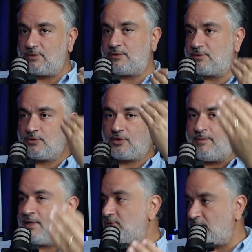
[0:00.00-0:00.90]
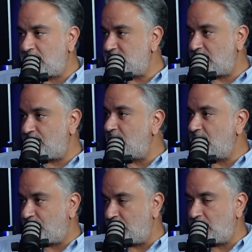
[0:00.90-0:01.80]
That took me to the next level,
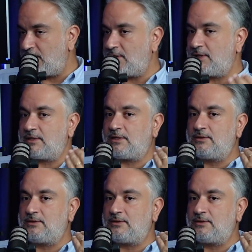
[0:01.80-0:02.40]
definitely. That